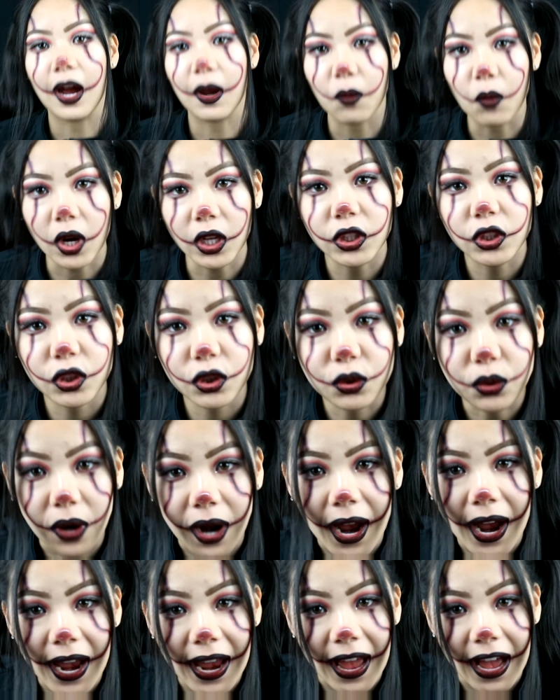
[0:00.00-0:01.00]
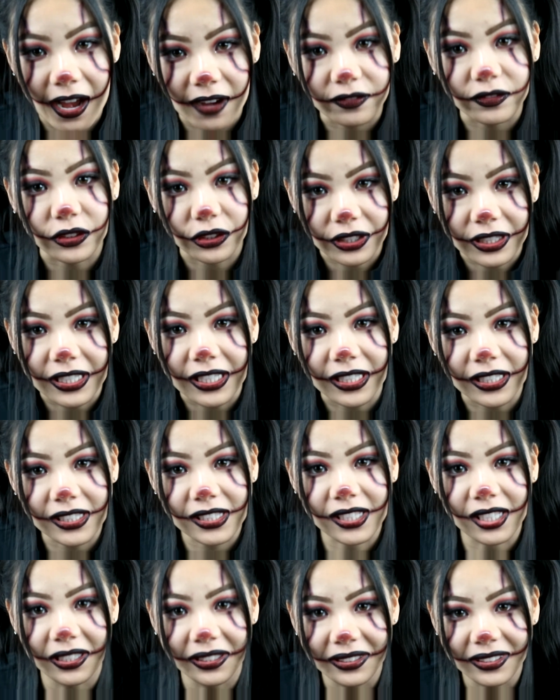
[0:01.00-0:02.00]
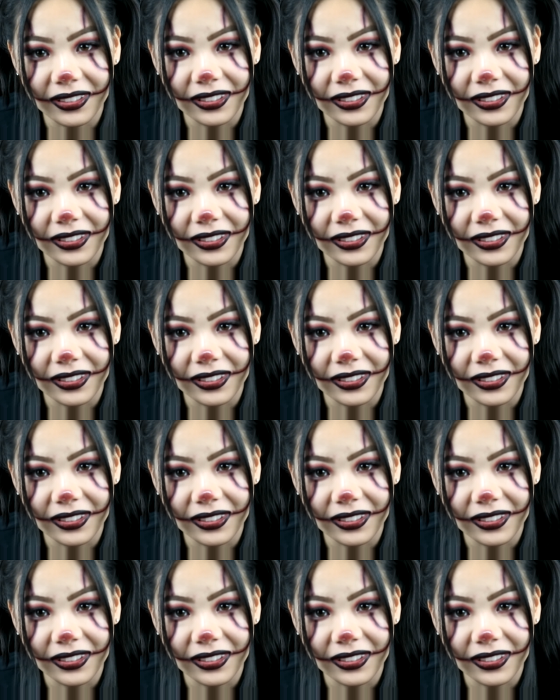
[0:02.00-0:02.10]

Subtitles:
I want to cry after this.